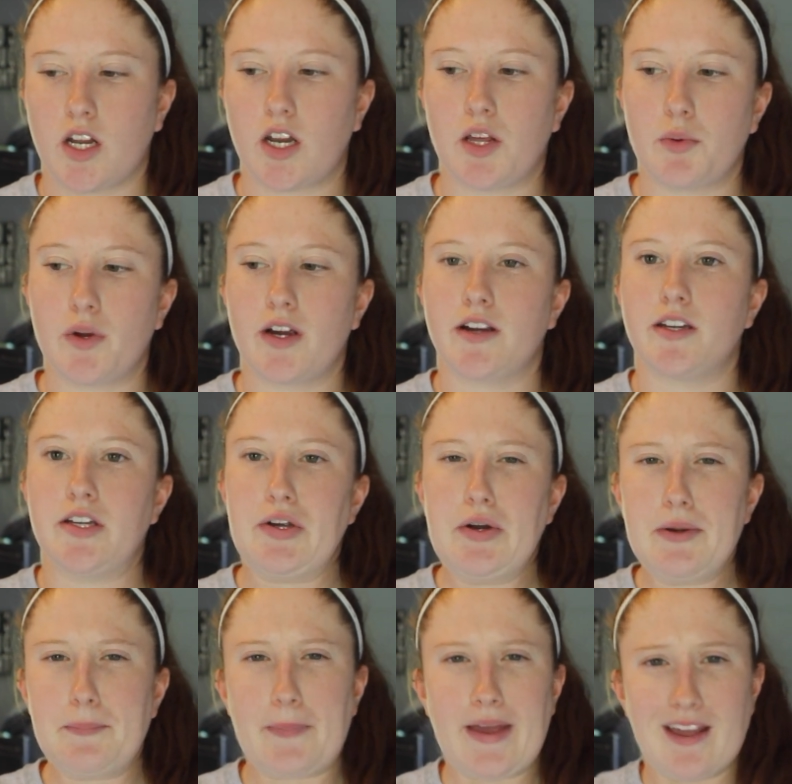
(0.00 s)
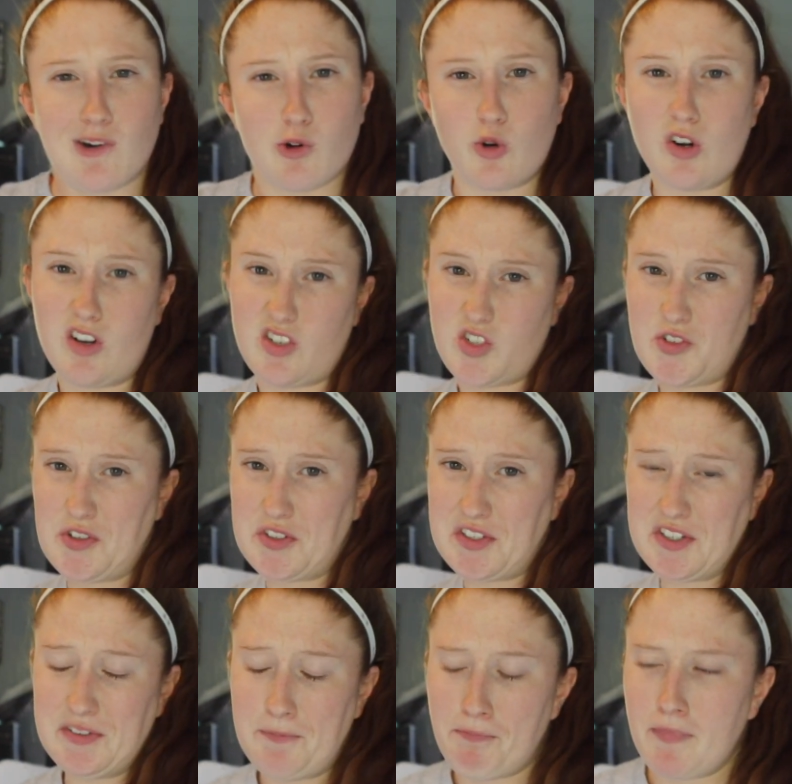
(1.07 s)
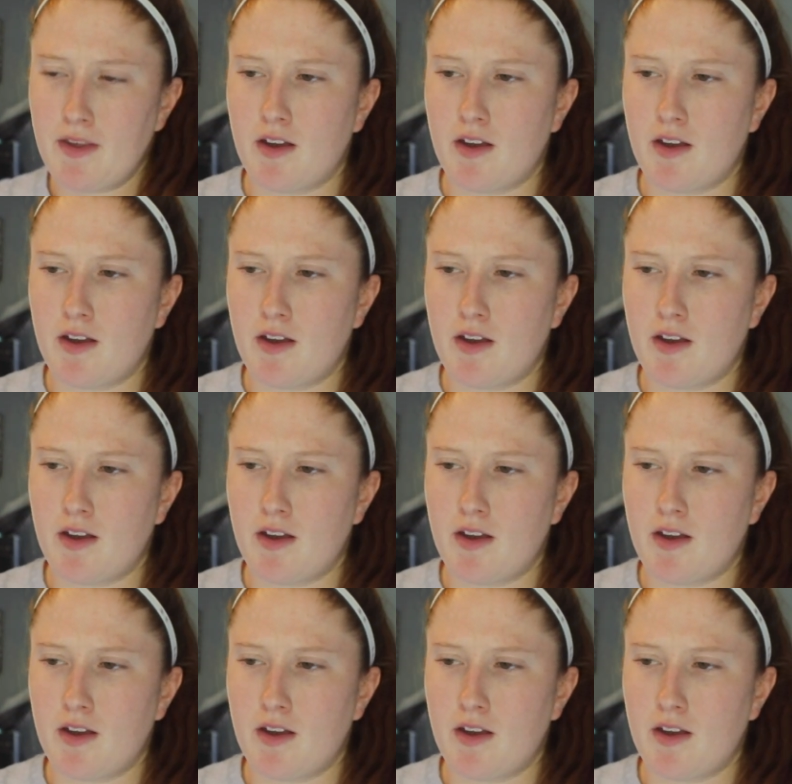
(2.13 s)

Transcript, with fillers: anywhere in Europe and or Australia.